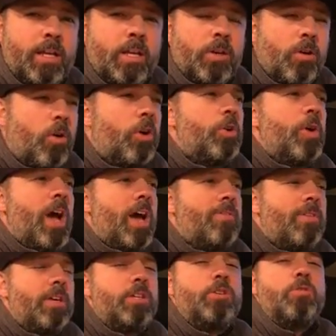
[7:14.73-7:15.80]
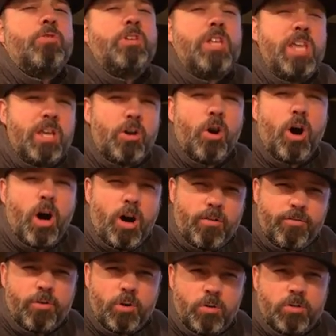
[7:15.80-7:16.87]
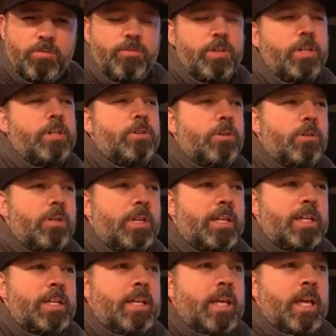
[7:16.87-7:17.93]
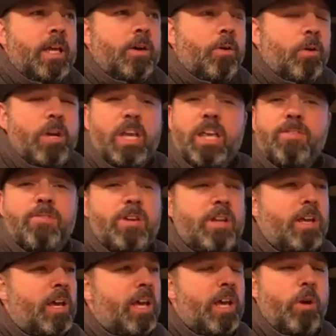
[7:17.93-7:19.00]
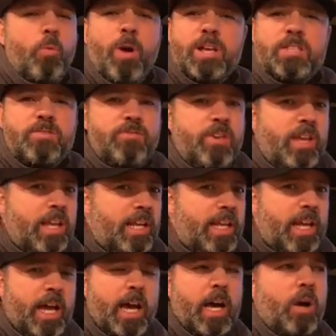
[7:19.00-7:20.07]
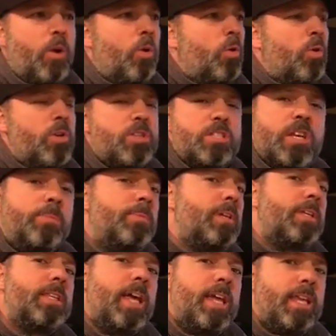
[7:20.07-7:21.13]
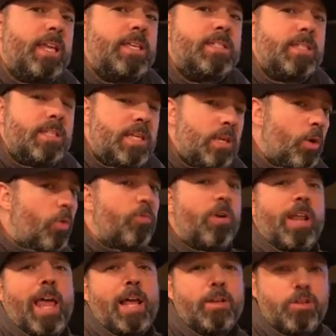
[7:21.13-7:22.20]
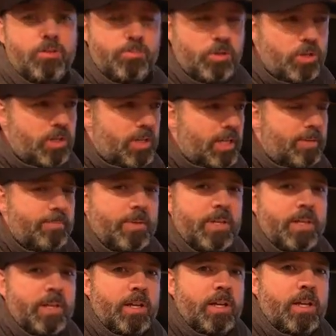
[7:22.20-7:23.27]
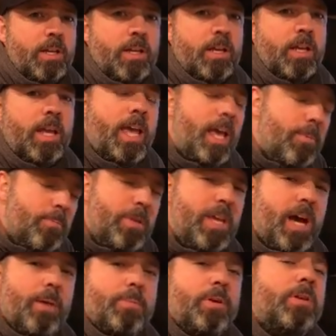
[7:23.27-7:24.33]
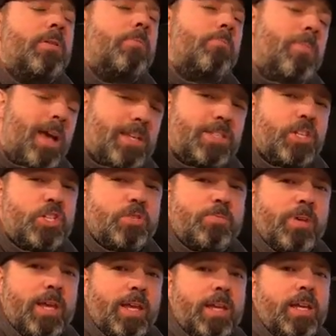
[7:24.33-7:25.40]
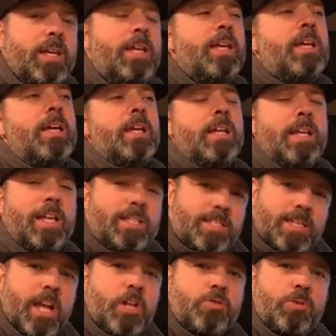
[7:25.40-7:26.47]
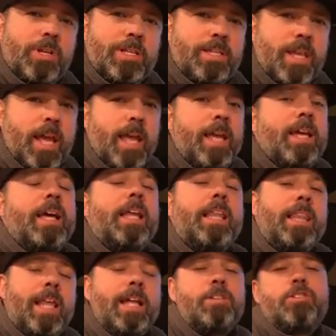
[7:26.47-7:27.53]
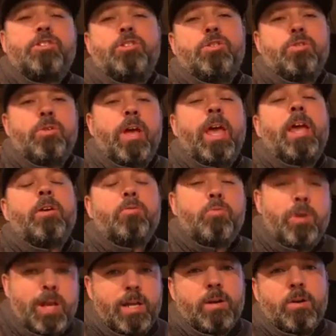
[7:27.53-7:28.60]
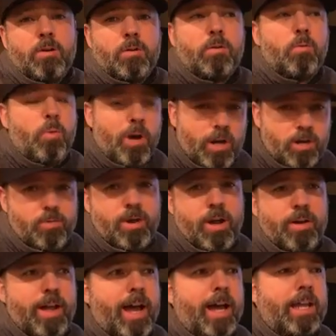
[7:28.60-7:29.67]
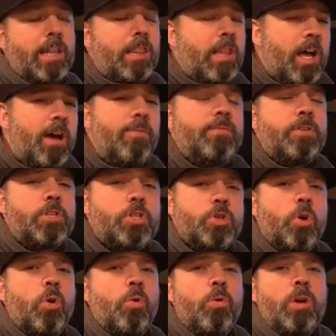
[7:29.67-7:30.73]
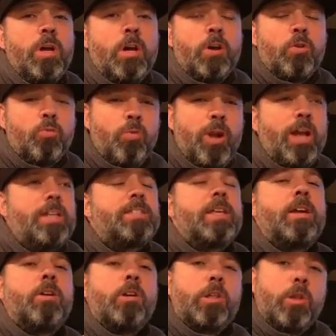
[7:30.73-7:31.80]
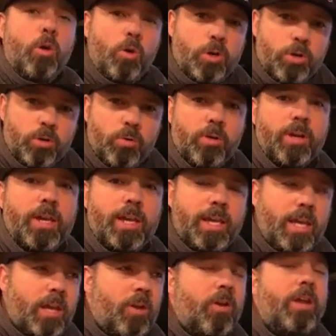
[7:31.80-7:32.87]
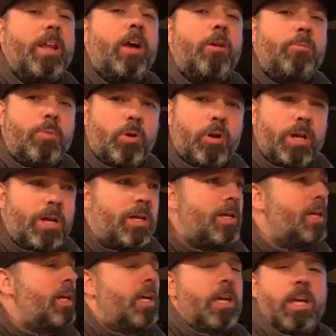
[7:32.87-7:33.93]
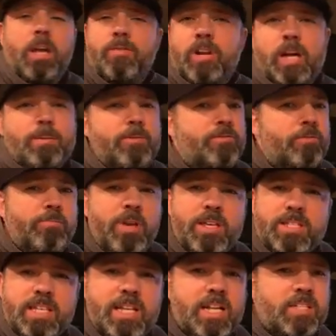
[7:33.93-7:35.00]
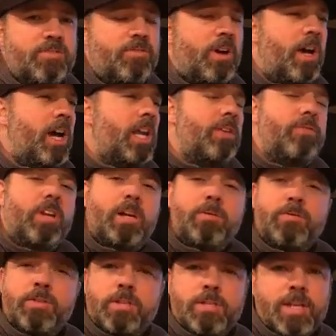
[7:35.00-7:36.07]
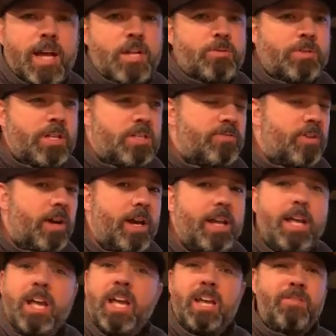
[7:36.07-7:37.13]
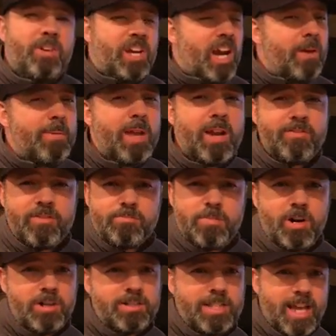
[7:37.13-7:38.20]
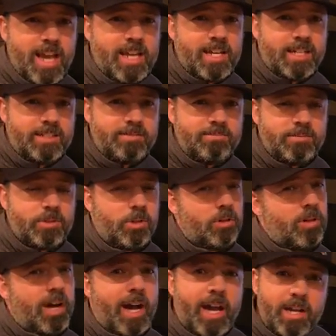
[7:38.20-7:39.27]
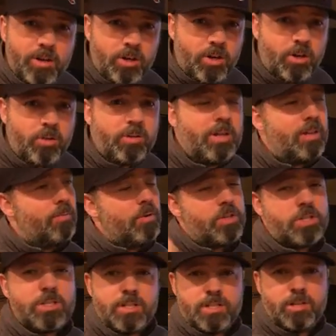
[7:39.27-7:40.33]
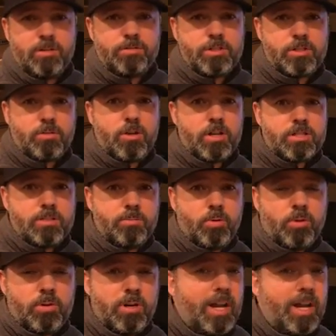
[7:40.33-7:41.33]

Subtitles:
or you have a unique off-road vehicle, or even a Westphalia, or something that is in the overland community, hit me up, message me, let's schedule a day, let's do a rig walk around. I'd love to show rigs that are local here in Alberta. If you're coming from BC, that's fine. If you're coming from Saskatchewan, that's fine. If you're coming in from Montana or Idaho, which is, just across the border,